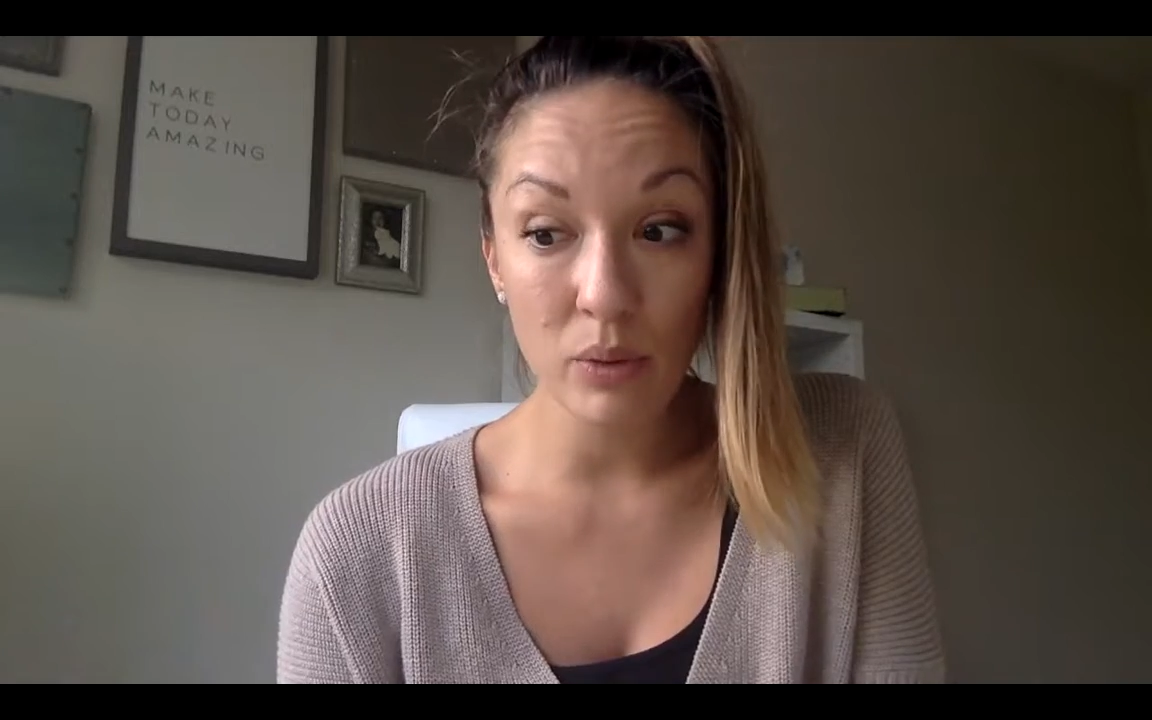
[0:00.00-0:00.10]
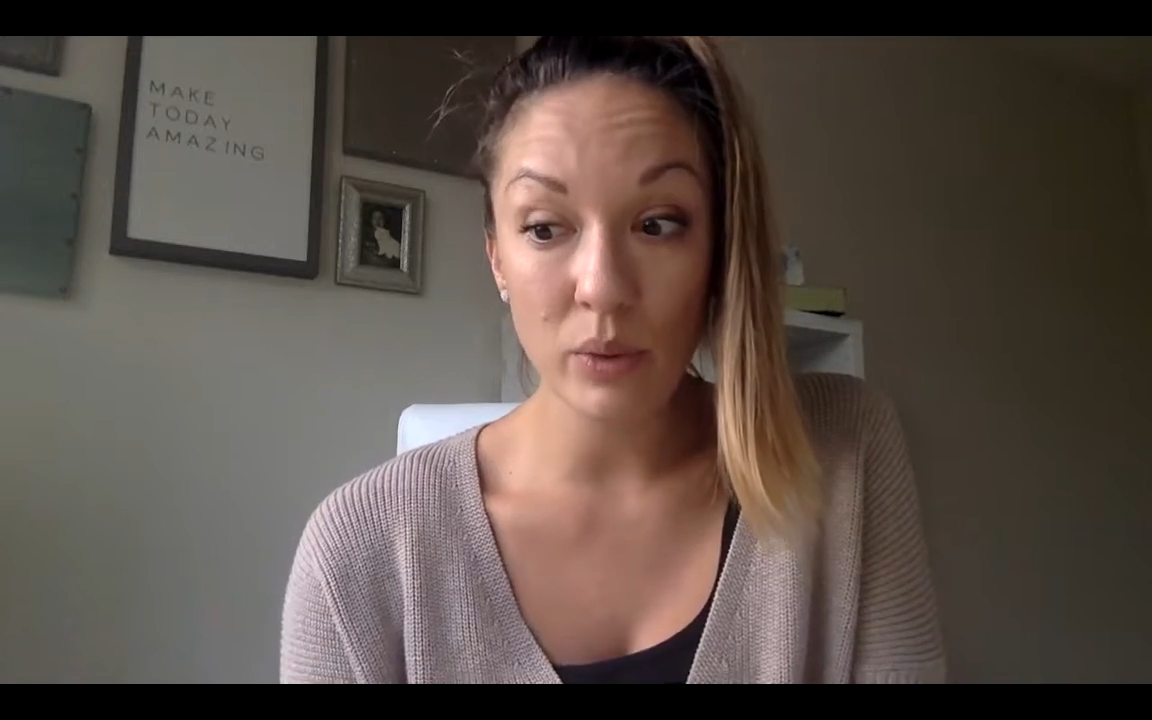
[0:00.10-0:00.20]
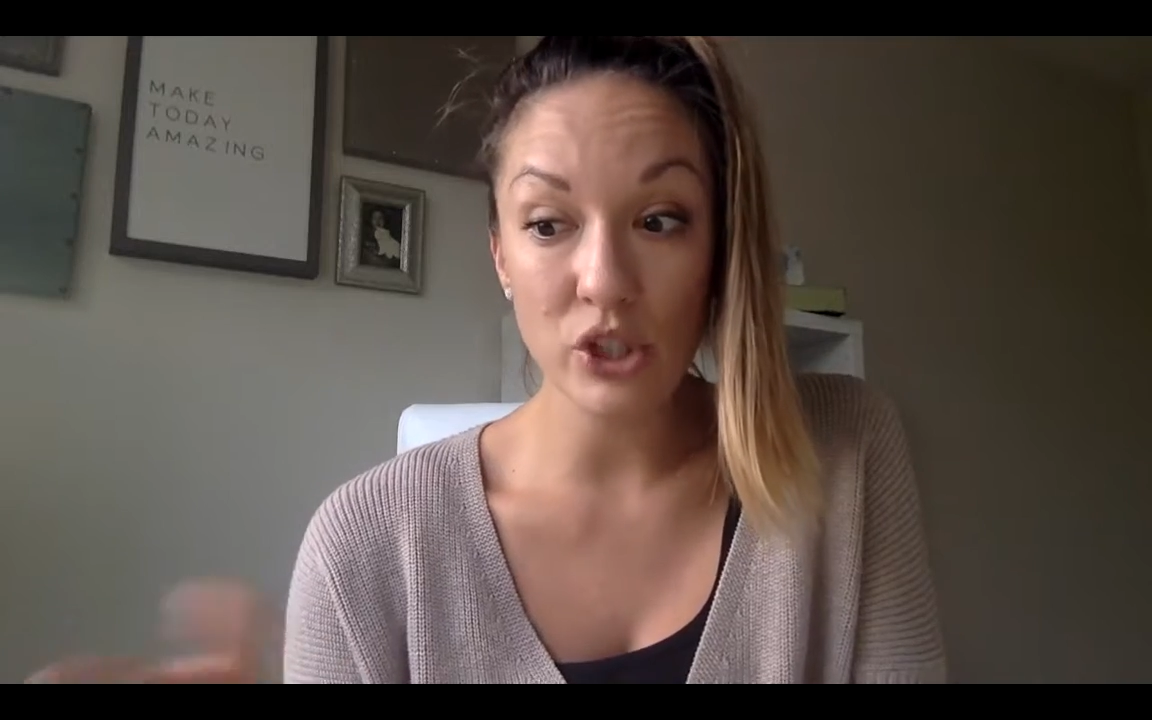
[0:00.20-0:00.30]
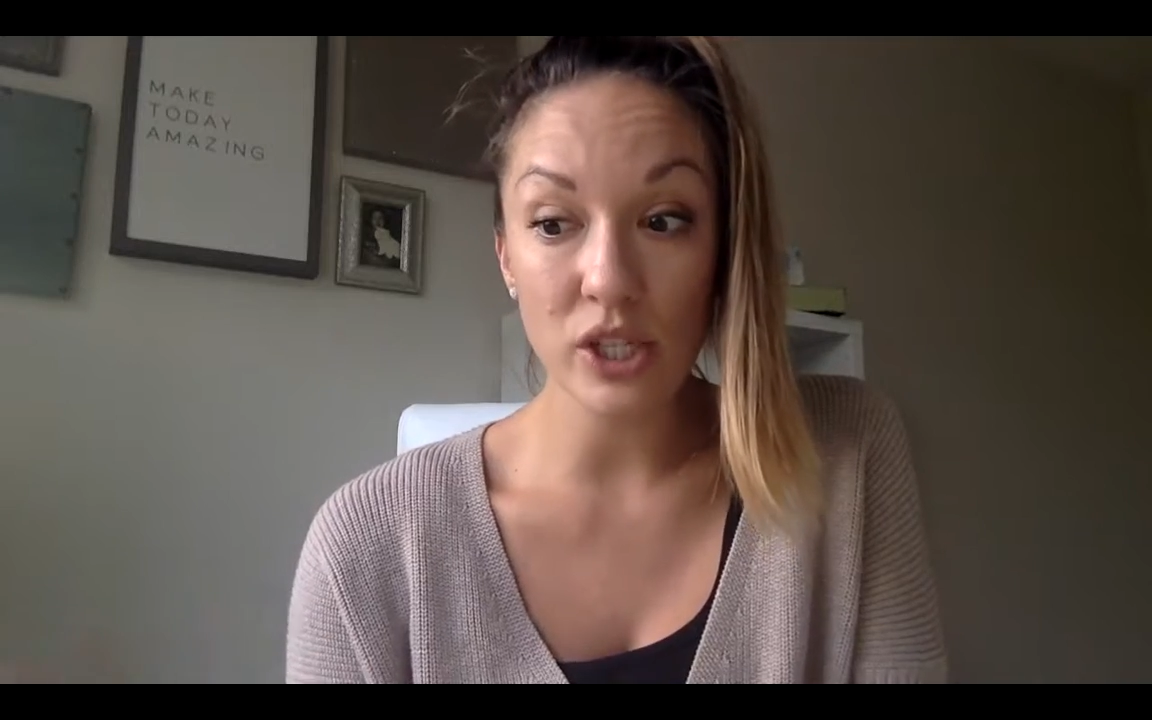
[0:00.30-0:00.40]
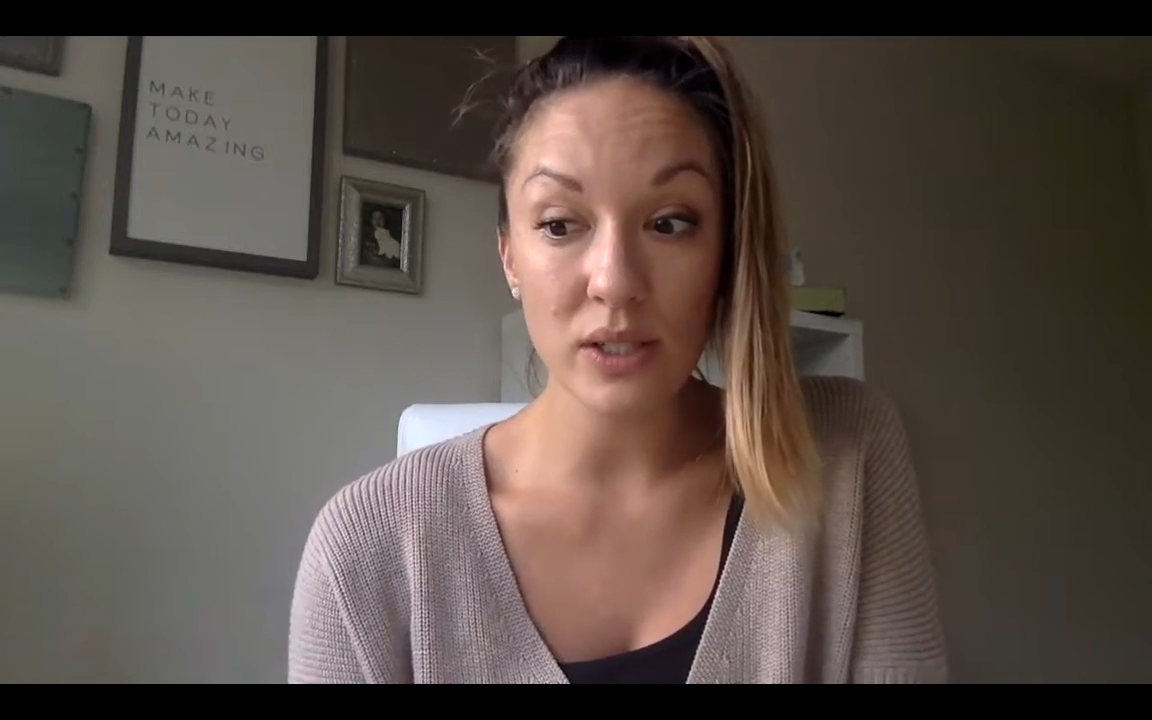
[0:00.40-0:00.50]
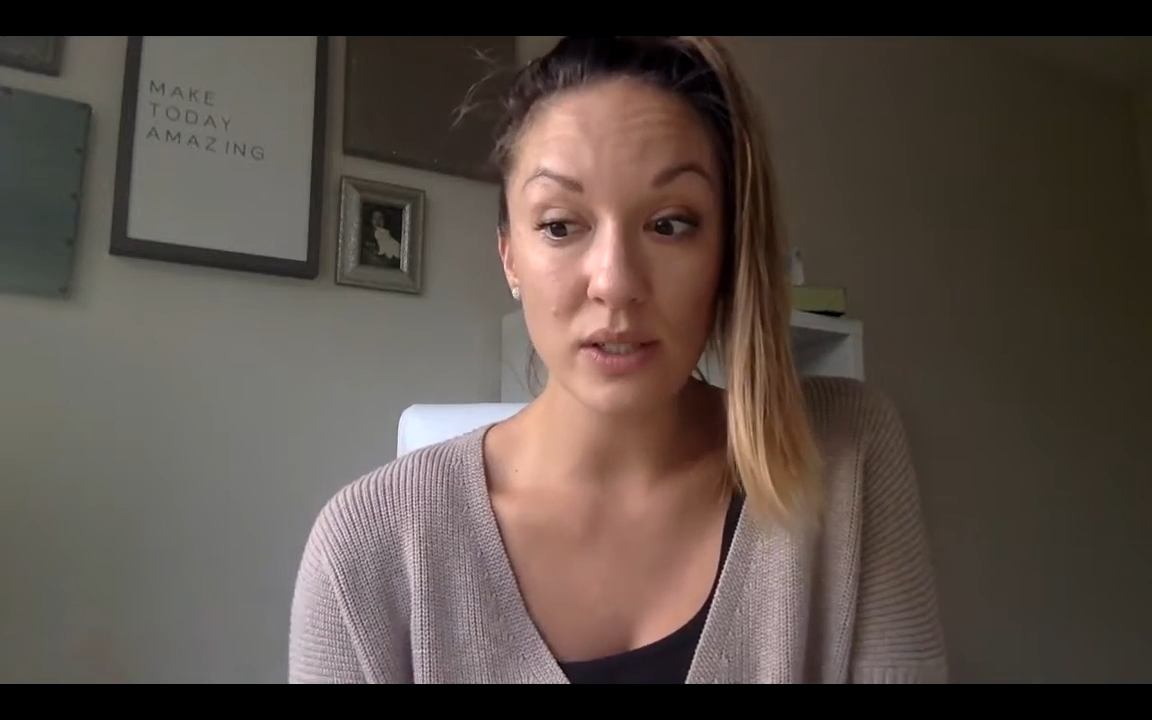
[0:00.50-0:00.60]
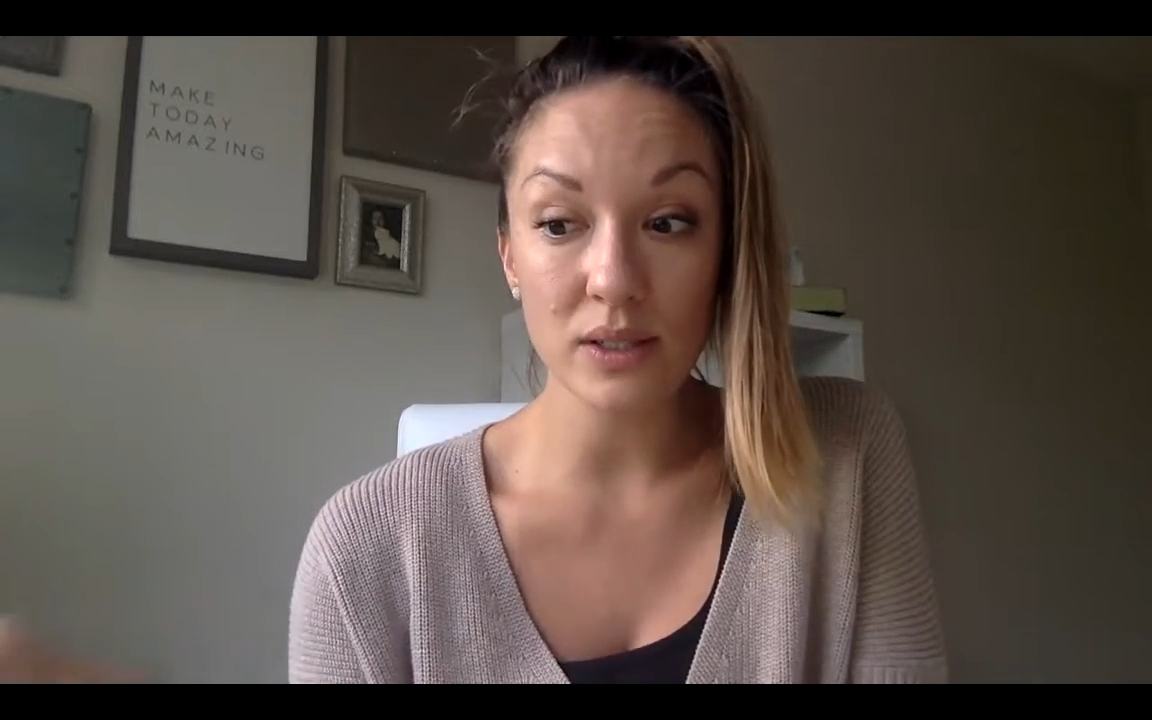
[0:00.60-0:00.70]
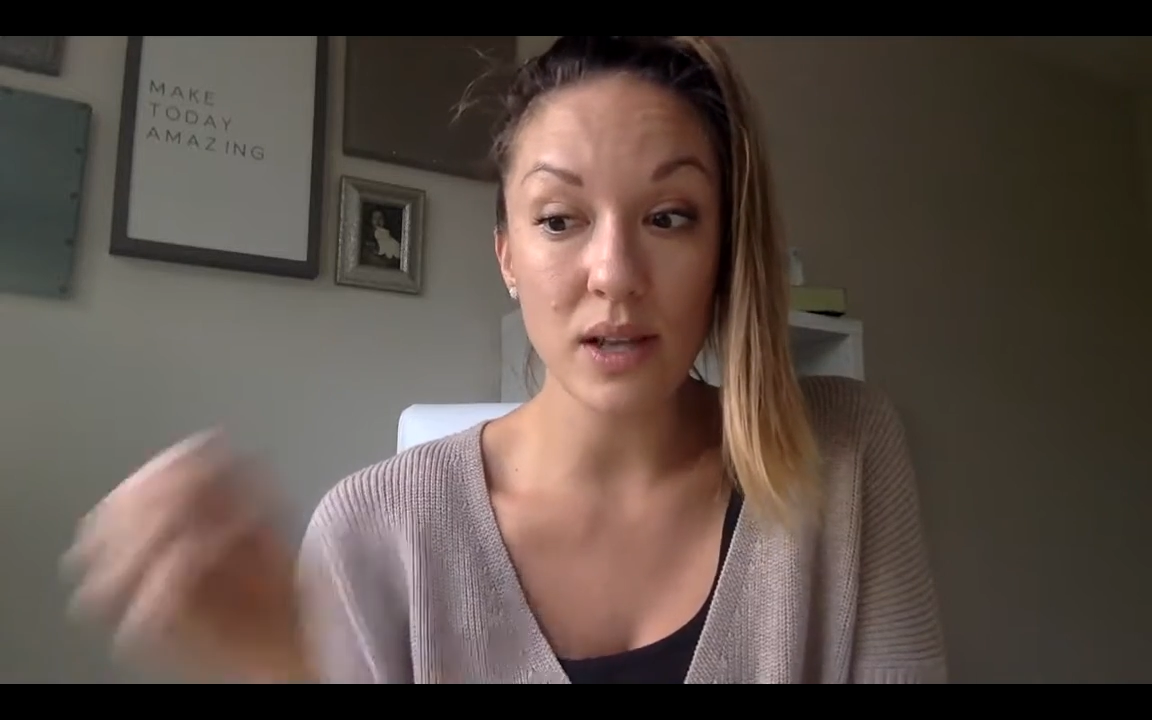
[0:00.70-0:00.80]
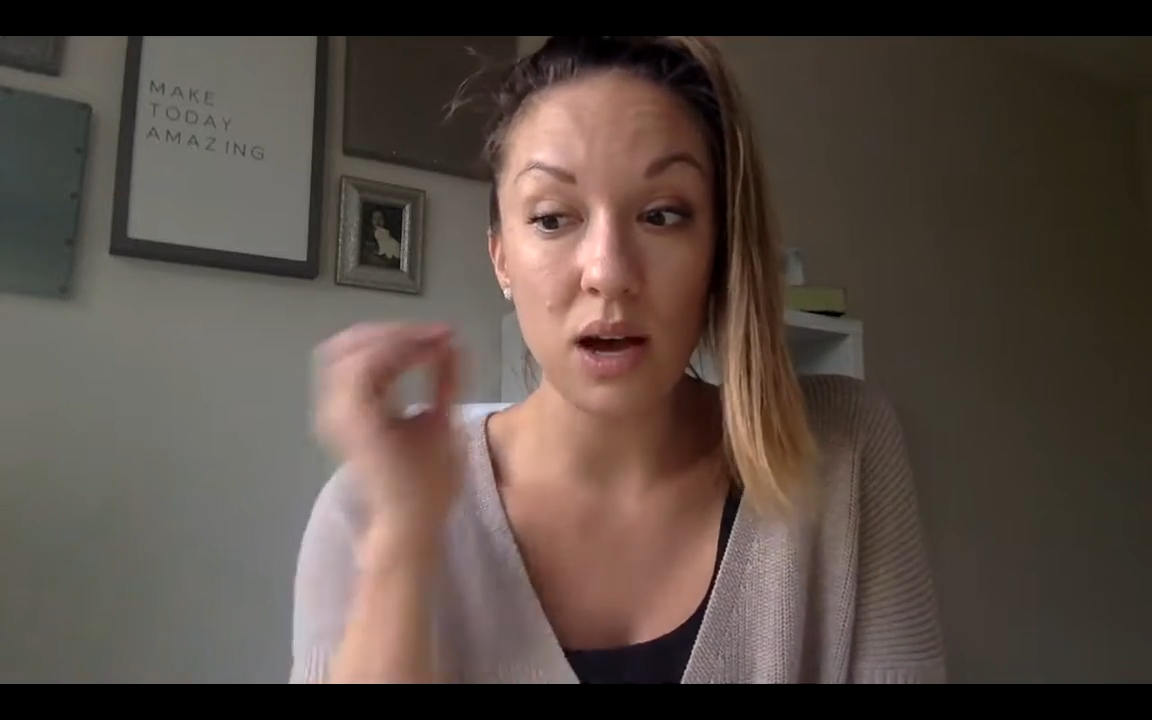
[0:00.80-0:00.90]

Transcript: which is